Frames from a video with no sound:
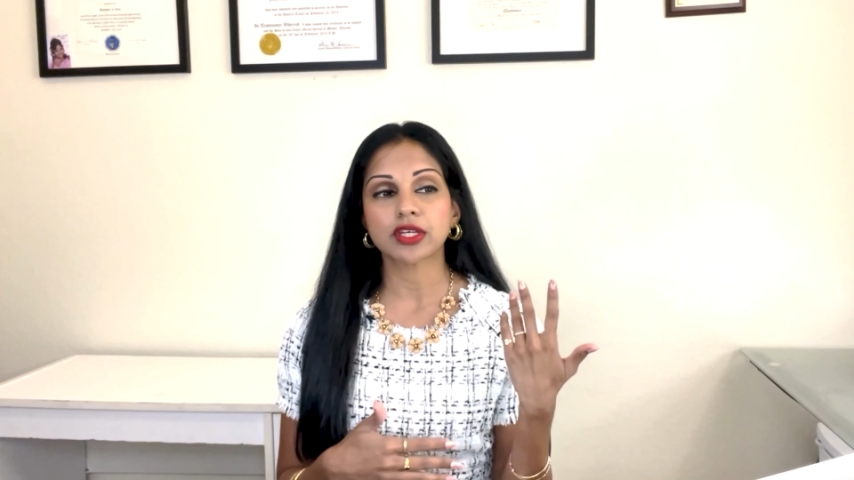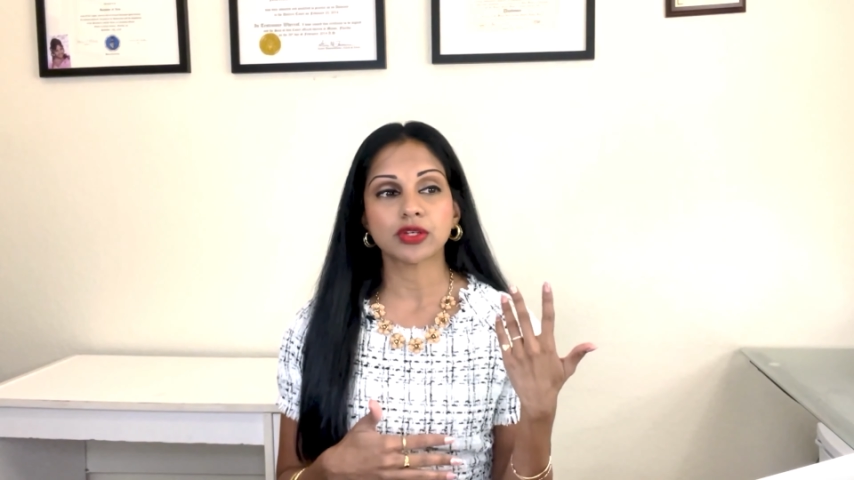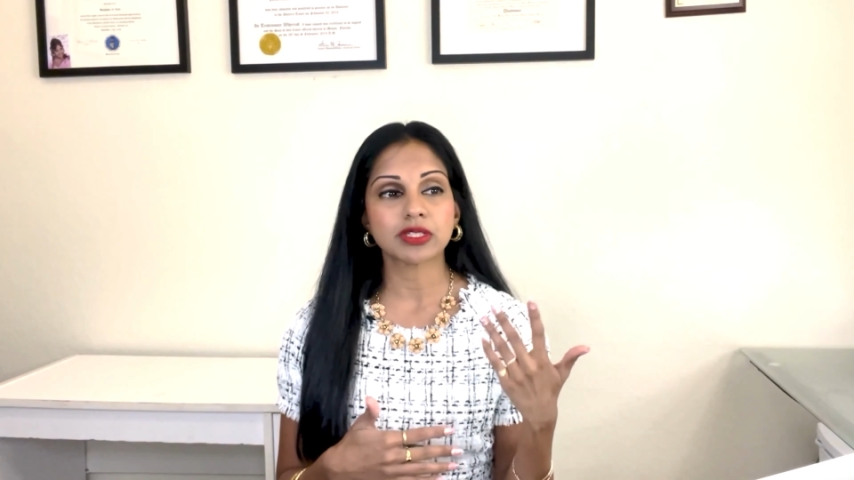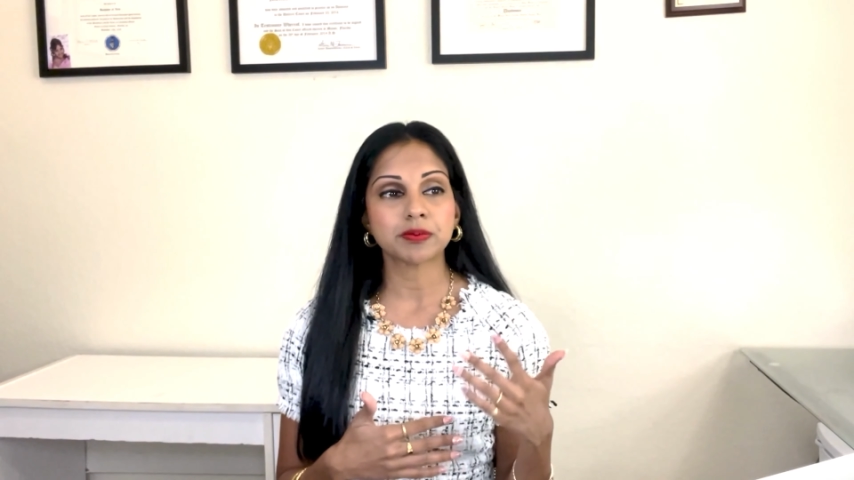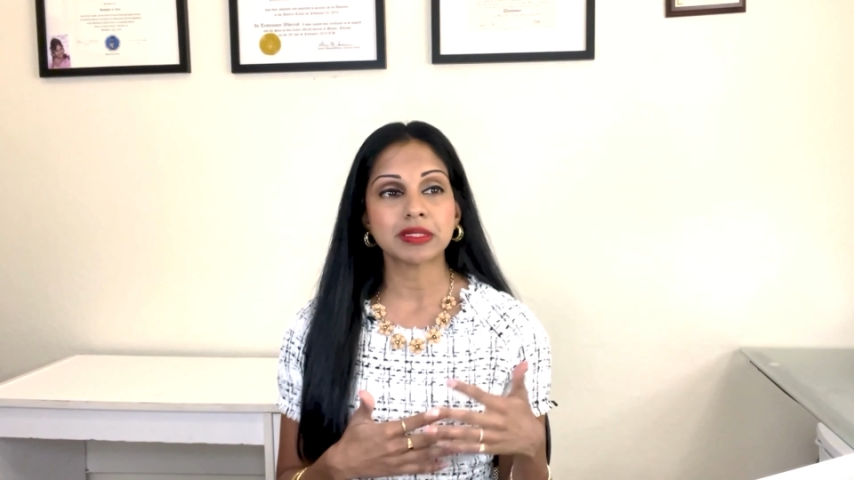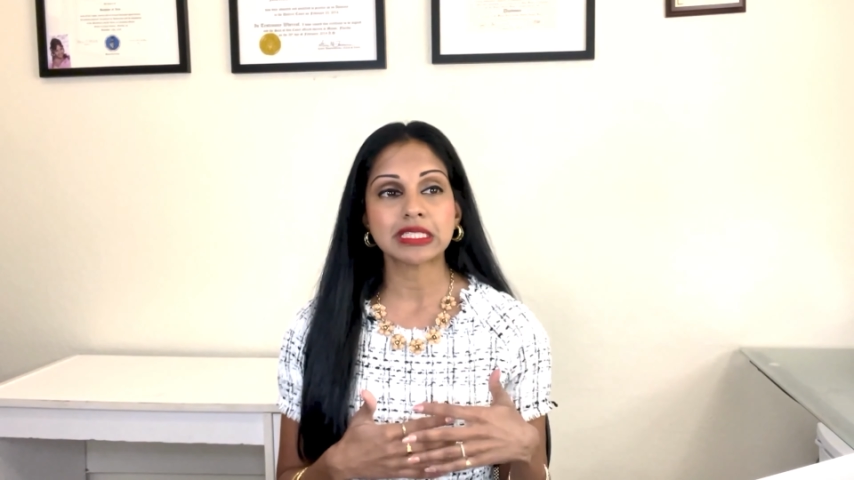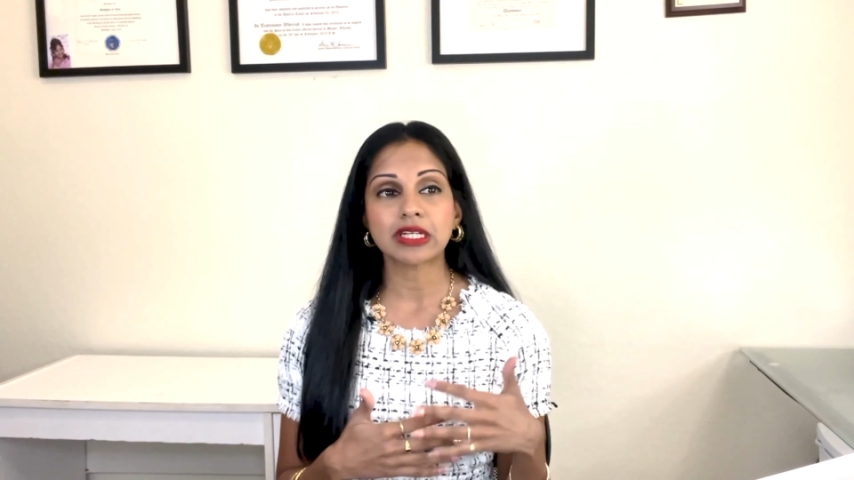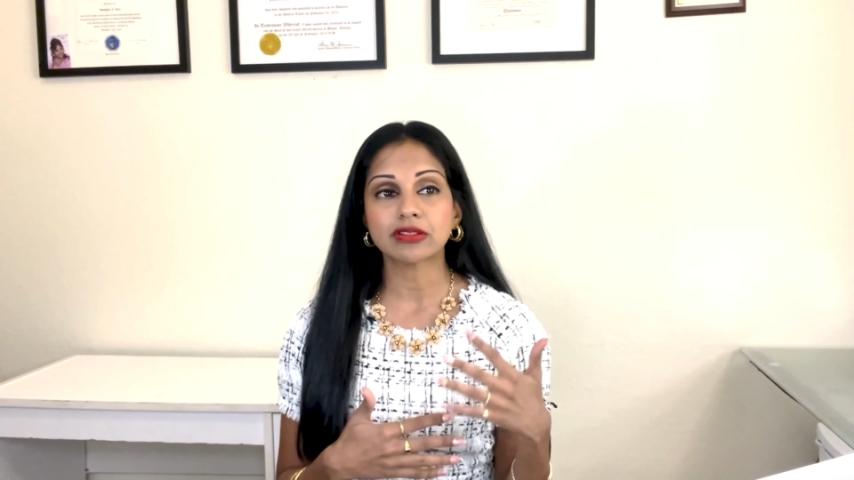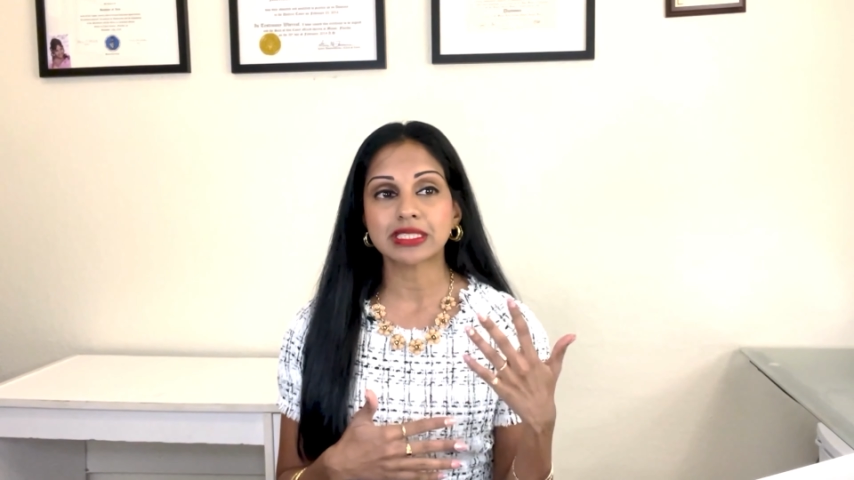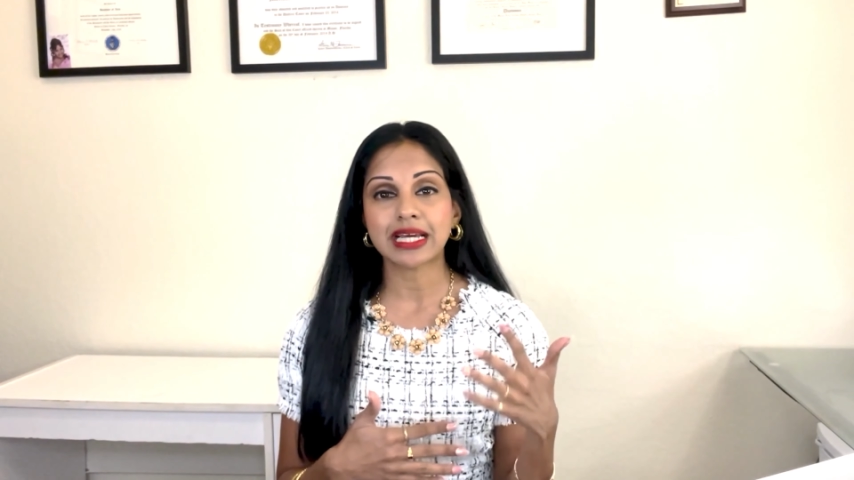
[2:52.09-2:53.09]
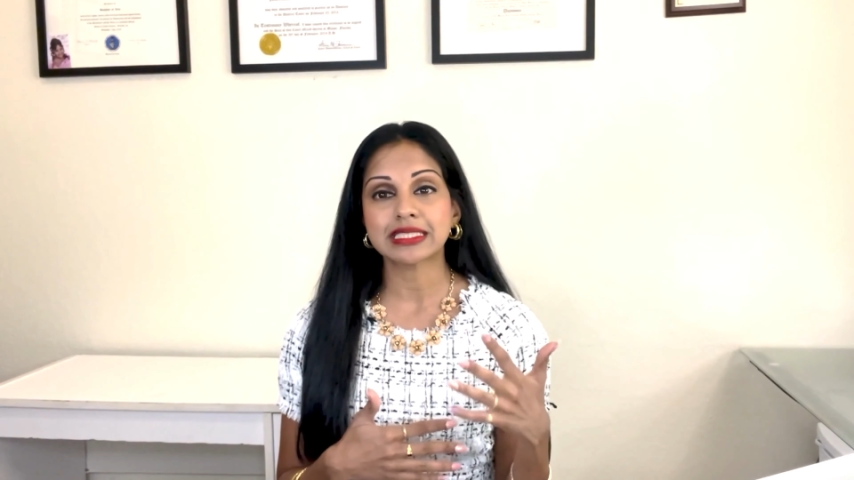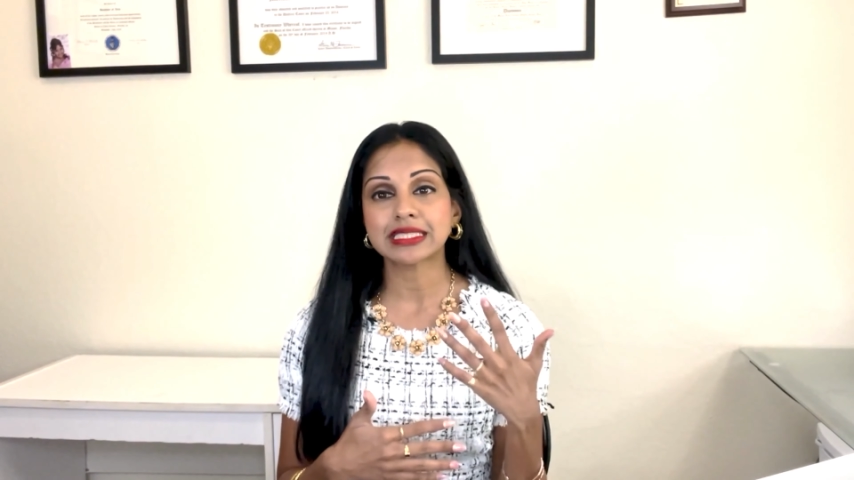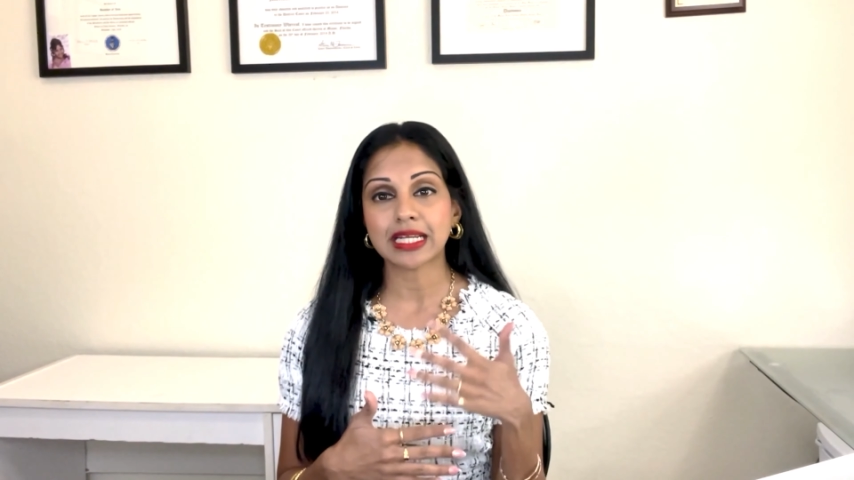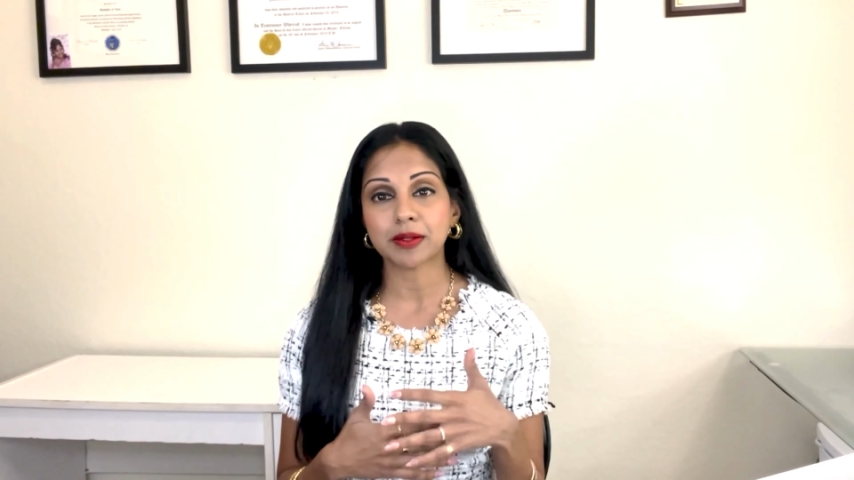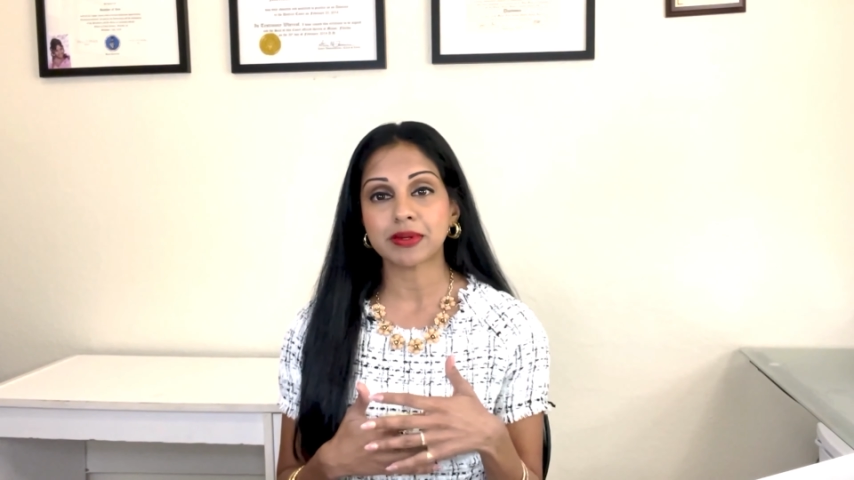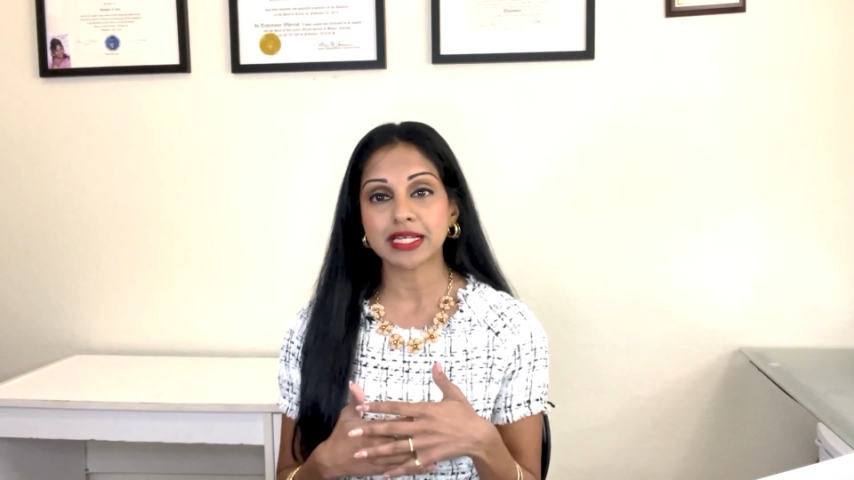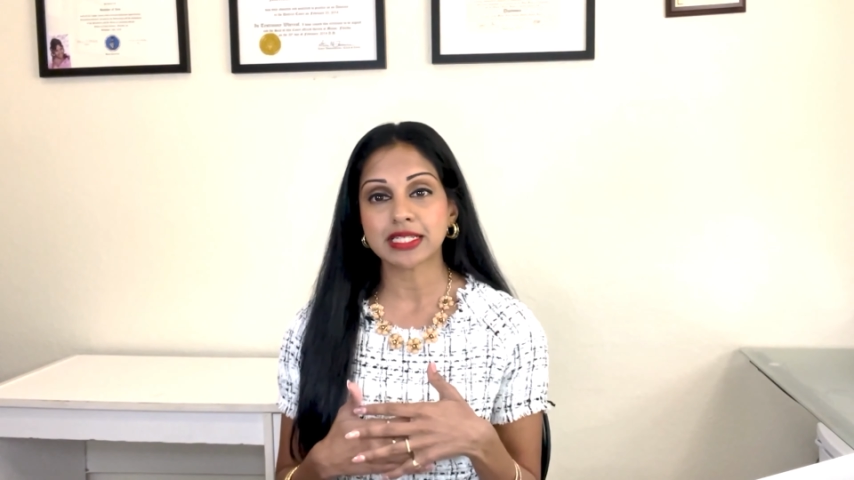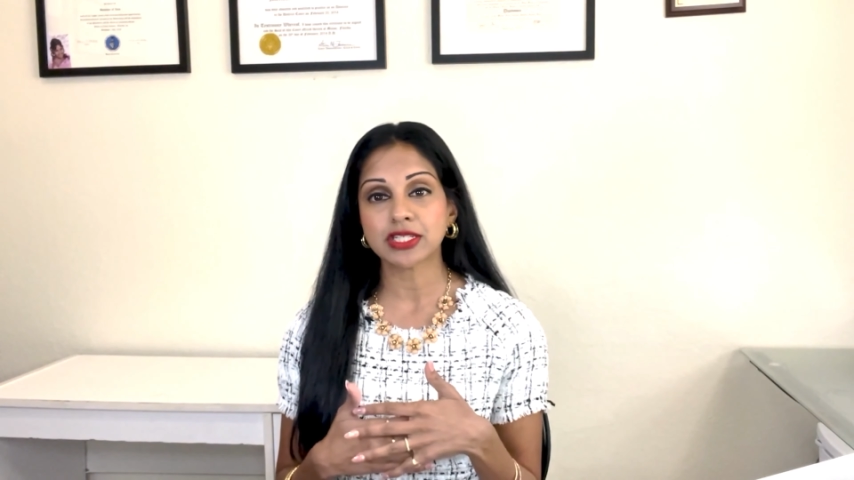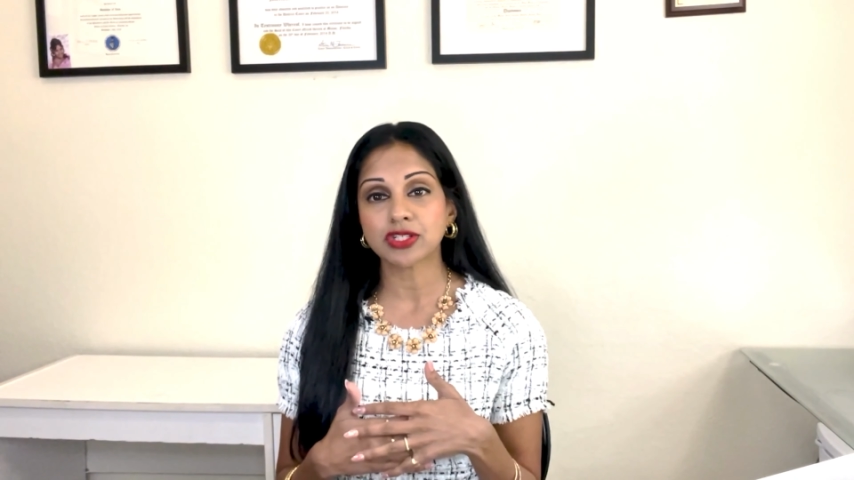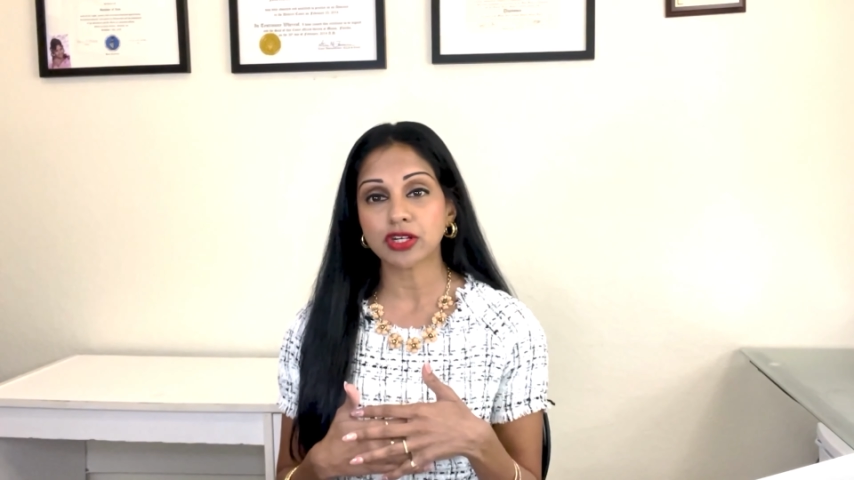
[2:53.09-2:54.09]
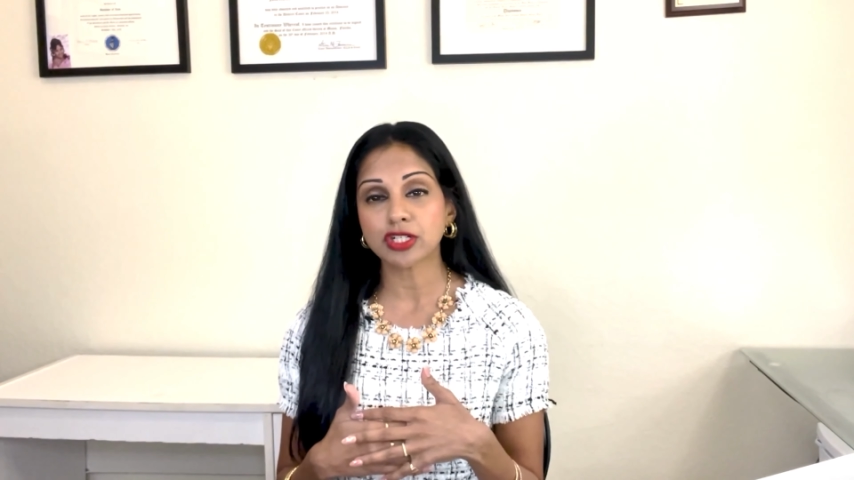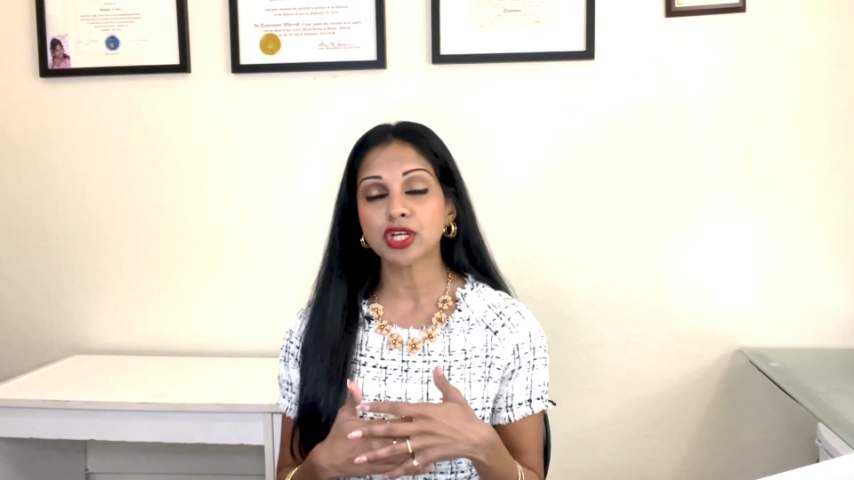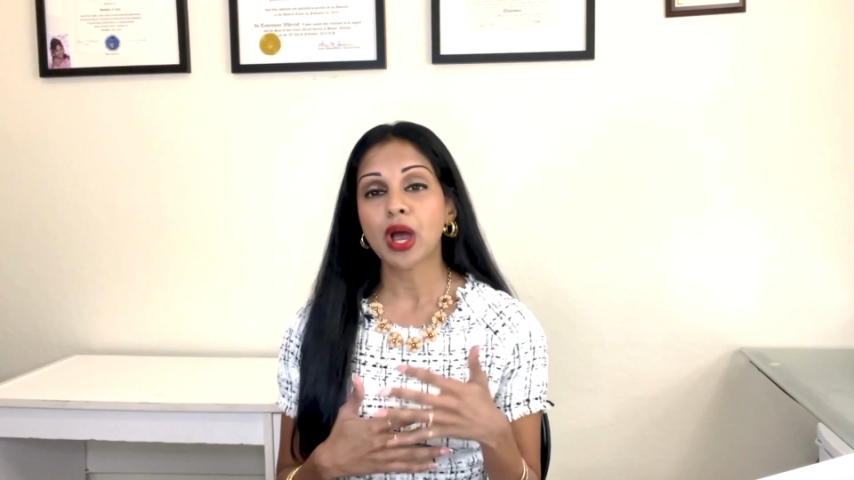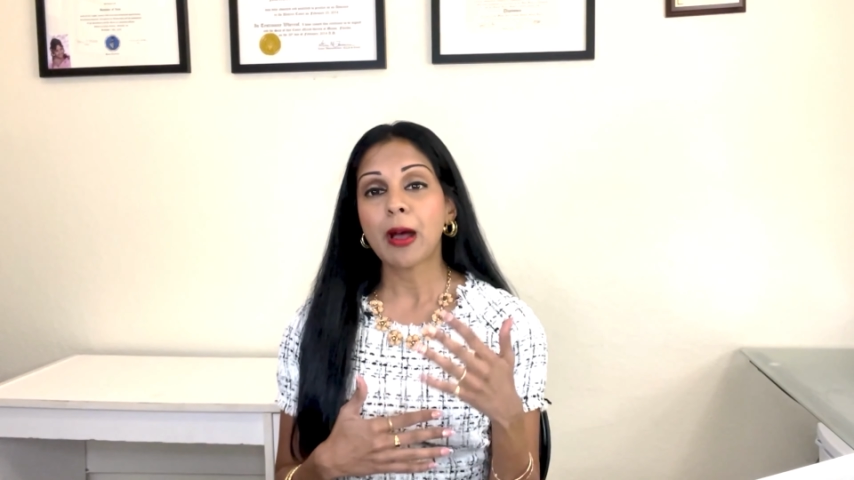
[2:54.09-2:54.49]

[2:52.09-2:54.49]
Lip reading: USPTO test database search